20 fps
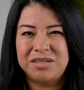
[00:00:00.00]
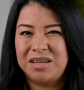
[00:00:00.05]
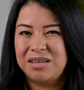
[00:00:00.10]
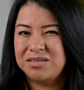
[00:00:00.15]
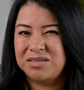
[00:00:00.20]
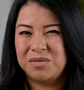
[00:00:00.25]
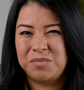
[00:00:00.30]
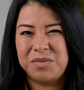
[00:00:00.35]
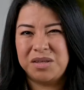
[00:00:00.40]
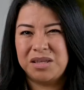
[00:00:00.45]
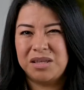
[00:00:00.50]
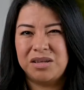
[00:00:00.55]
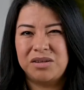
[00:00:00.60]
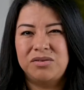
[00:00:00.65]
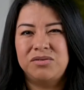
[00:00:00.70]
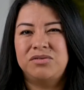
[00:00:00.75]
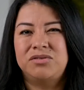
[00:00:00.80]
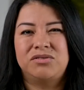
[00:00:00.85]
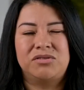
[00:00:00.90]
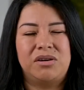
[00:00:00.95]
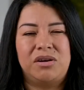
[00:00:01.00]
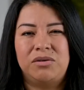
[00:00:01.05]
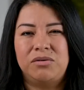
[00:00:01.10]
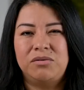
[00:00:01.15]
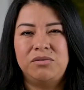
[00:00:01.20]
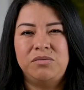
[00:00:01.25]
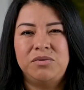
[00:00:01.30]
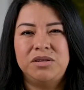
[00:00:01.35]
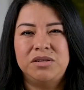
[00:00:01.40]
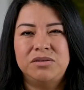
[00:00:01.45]
that something that you
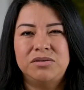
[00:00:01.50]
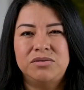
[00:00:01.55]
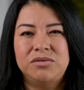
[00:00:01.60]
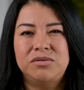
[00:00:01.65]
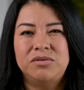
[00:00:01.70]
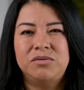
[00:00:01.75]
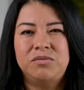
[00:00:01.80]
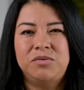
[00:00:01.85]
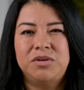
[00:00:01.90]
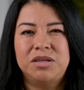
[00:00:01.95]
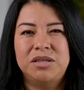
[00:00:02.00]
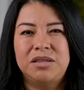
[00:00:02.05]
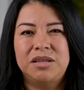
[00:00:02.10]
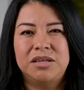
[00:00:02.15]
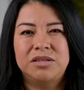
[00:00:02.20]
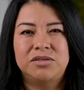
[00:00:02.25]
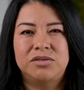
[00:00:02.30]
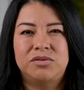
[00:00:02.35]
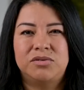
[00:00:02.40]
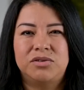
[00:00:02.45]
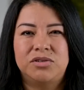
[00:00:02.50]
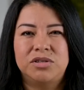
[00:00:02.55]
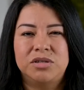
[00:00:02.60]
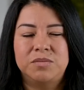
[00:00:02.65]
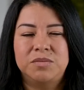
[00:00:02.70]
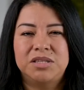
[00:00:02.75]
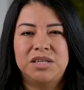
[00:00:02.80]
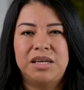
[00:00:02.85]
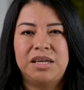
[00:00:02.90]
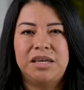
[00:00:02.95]
struggle with too, with
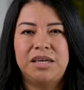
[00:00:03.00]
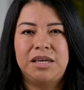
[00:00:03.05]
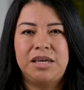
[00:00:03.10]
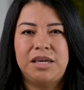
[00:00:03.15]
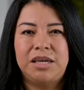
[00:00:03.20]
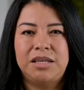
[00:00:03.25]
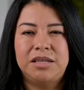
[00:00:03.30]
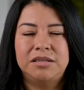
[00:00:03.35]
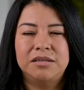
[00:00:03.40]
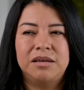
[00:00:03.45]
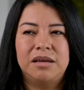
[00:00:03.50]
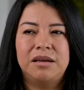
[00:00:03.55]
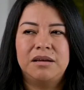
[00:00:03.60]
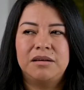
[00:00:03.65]
nasturtiums and heat?